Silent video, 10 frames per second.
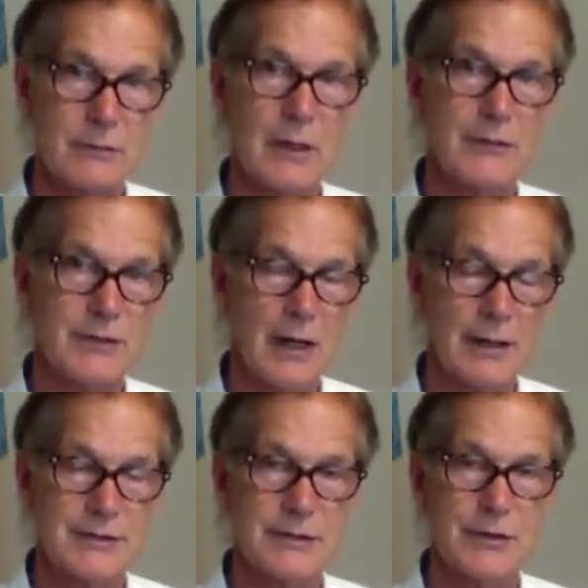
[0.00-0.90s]
of
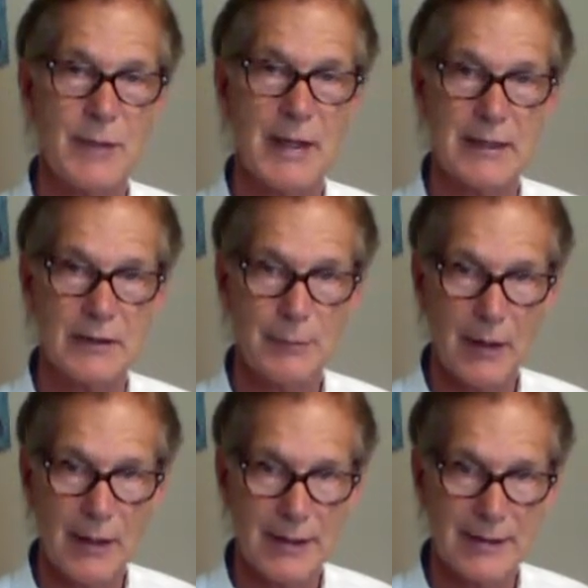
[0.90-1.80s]
toxins remain in the
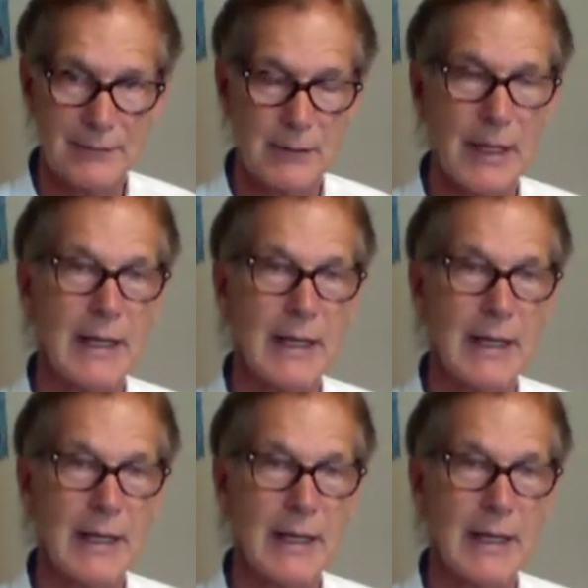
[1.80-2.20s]
body